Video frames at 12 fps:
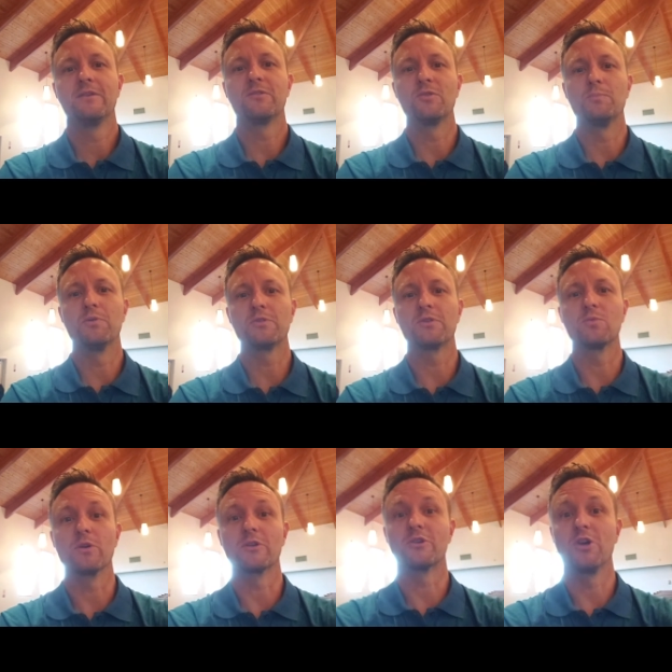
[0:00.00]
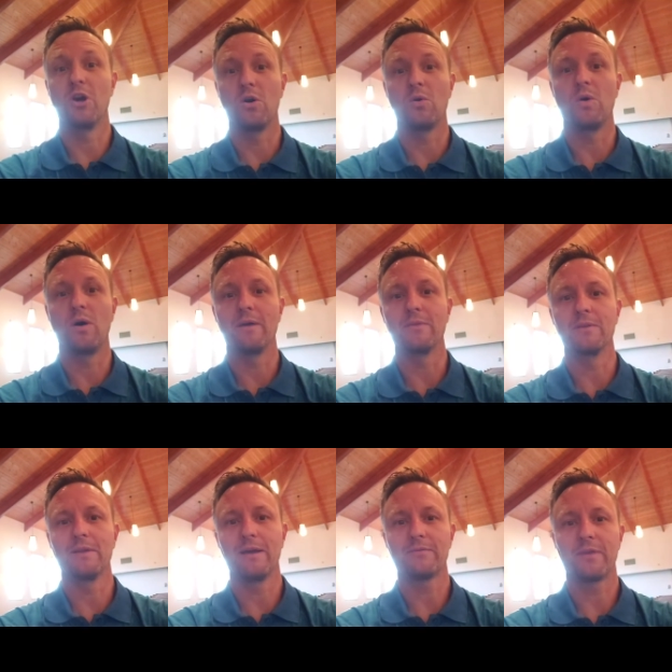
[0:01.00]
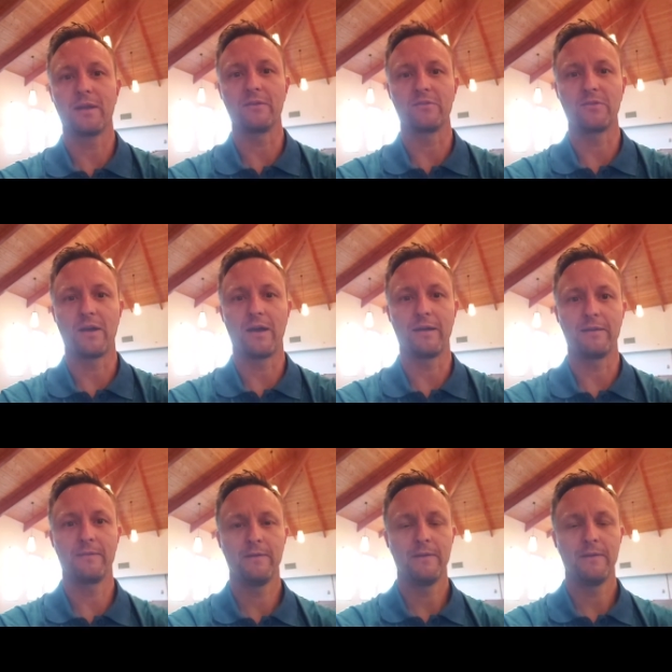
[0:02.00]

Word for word: to put the word go on the left hand side,